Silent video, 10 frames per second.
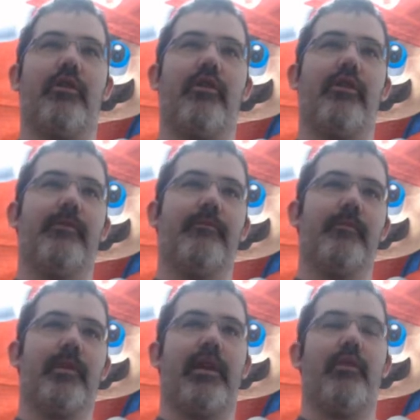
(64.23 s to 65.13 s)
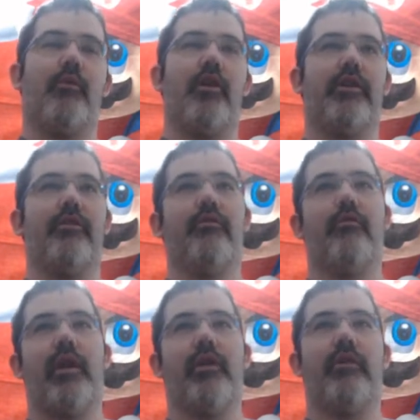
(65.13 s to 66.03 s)
on, kind of walk you
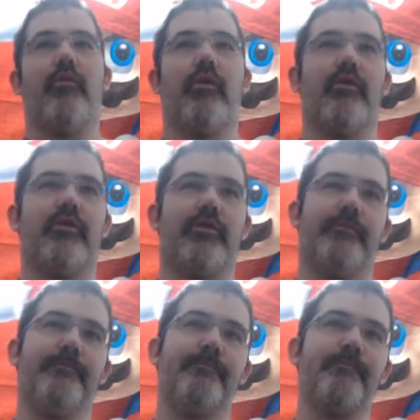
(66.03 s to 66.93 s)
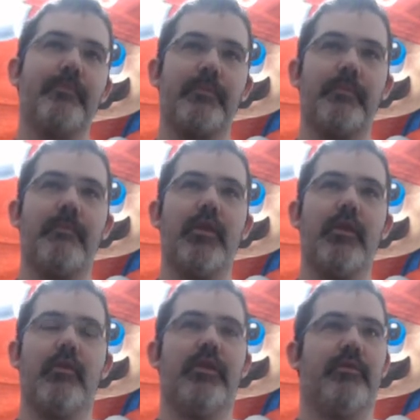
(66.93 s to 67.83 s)
through how it works,
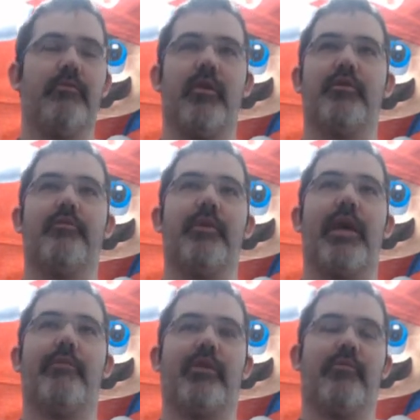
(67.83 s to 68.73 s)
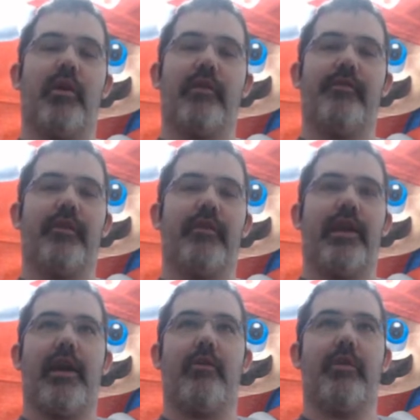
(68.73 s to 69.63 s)
which most gamers can probably figure
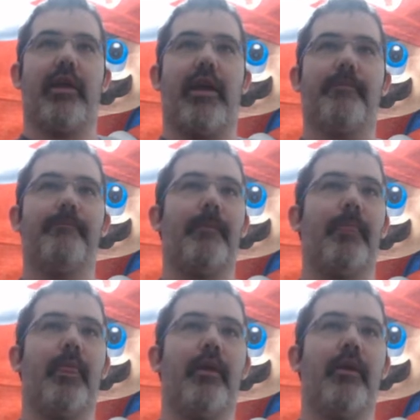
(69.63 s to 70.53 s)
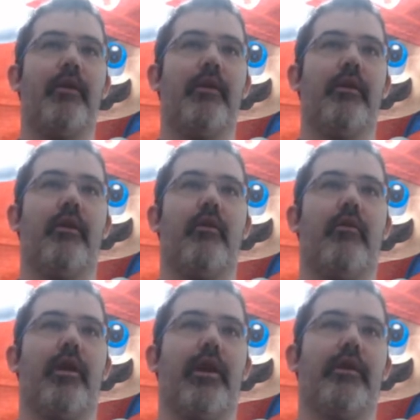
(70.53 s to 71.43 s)
that out, but hey.
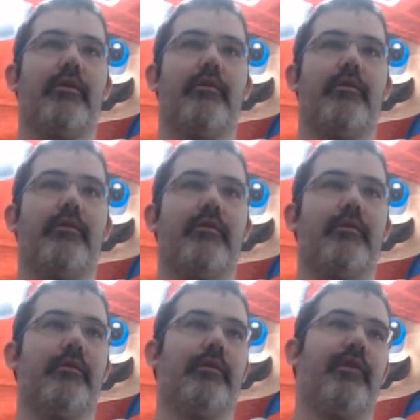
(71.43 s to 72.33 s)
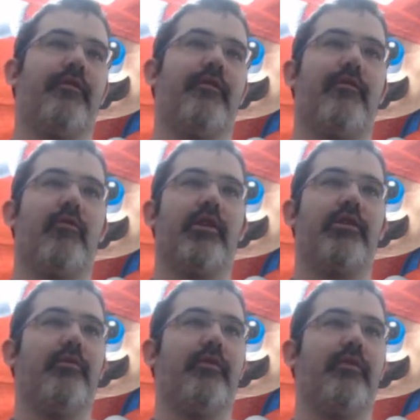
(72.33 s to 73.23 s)
Alright, if you've ever watched
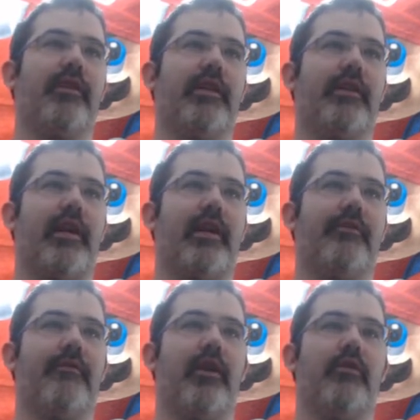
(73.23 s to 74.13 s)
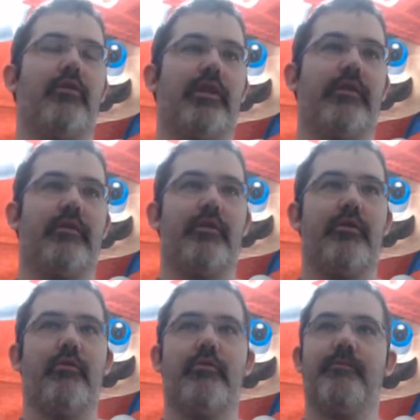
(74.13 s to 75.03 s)
the movie, it kind of follows it
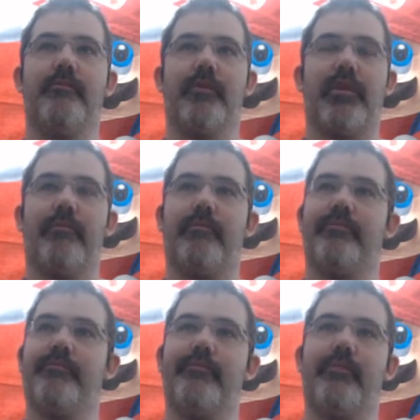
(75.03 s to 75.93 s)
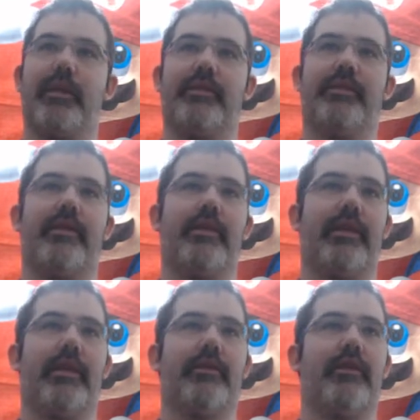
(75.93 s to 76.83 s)
to some extent, I
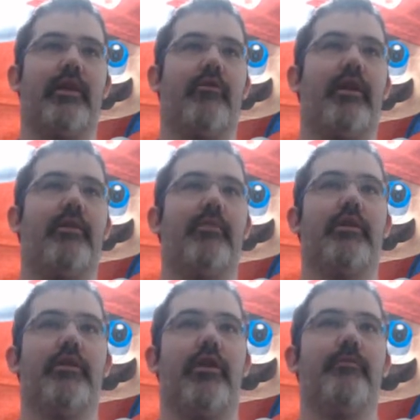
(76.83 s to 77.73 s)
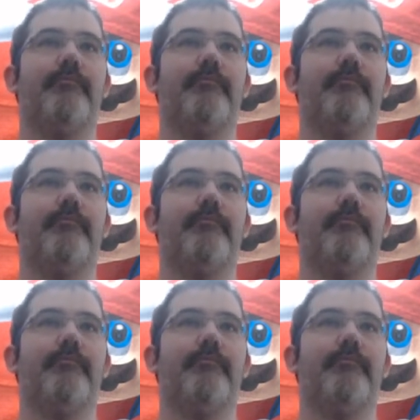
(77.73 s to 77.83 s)
guess. Not great, but you know.